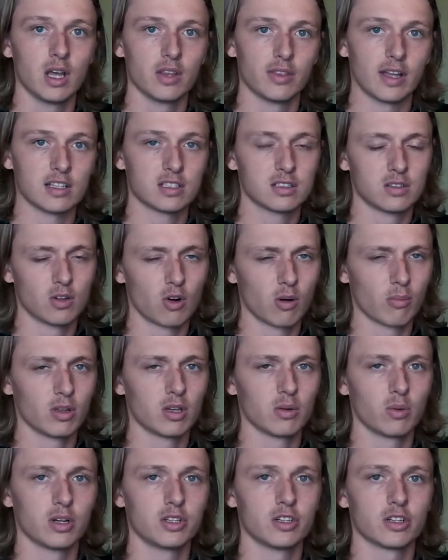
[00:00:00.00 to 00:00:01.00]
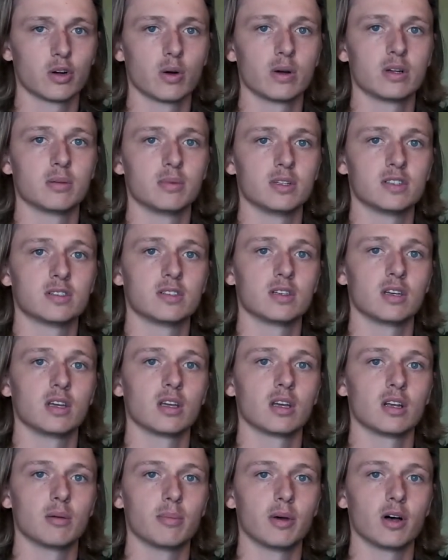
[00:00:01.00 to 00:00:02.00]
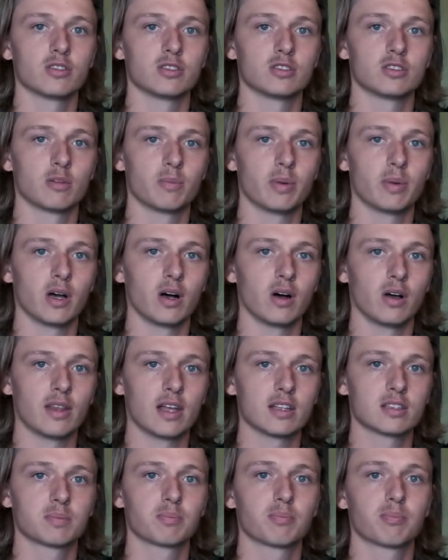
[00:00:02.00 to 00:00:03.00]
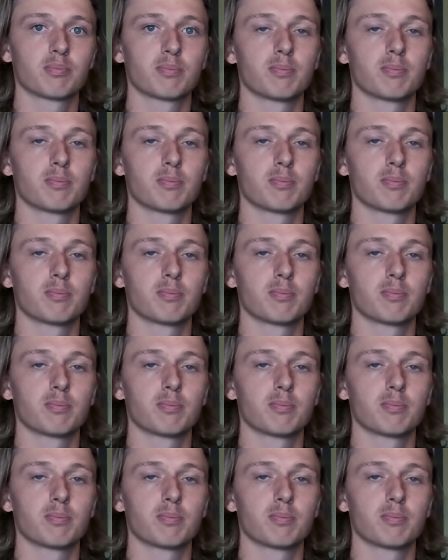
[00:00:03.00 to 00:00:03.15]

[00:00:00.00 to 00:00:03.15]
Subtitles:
That's normally what you're going to be seeing in a Belgian Tripel, and that's